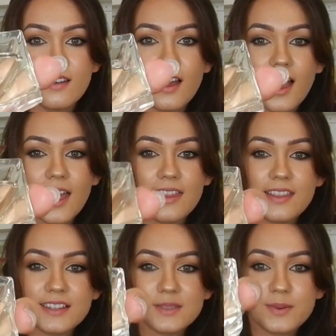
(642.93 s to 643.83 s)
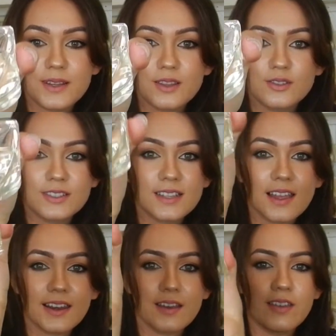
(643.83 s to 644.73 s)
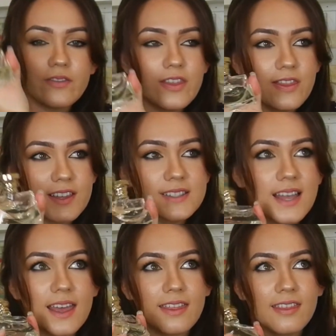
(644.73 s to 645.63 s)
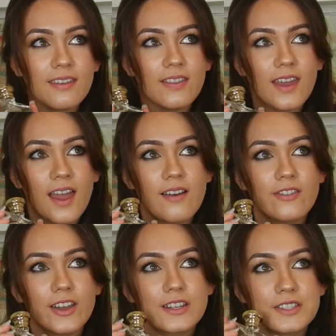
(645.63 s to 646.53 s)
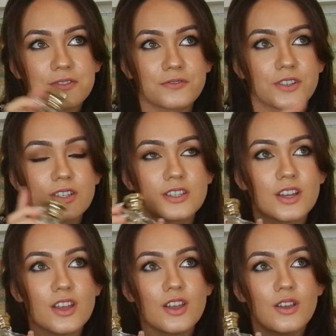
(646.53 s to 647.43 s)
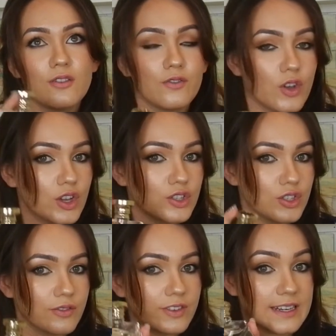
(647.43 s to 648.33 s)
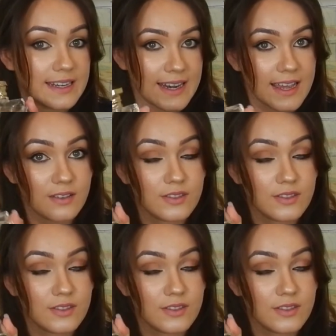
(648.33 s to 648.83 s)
and that's what it looks like now. Even this, I think they have like a different version of it now.